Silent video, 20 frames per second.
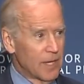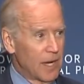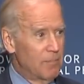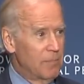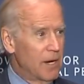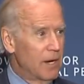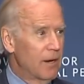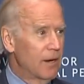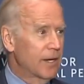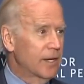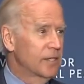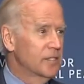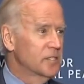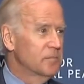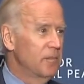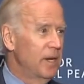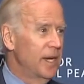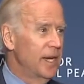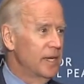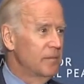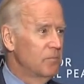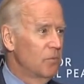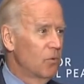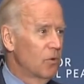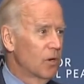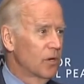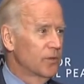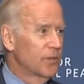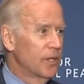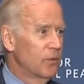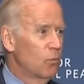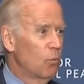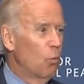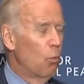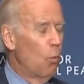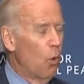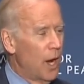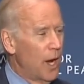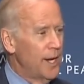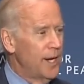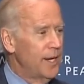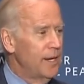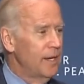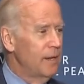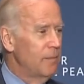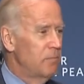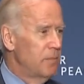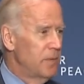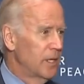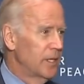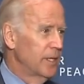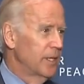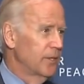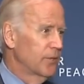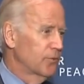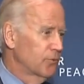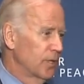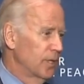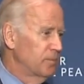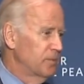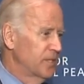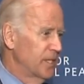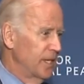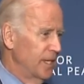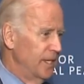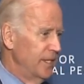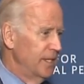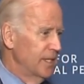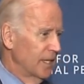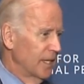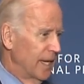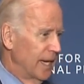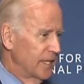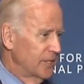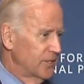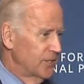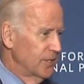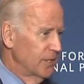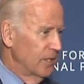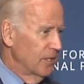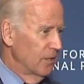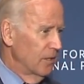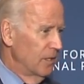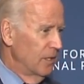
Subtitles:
Americans made more than 1 million trips to India last year.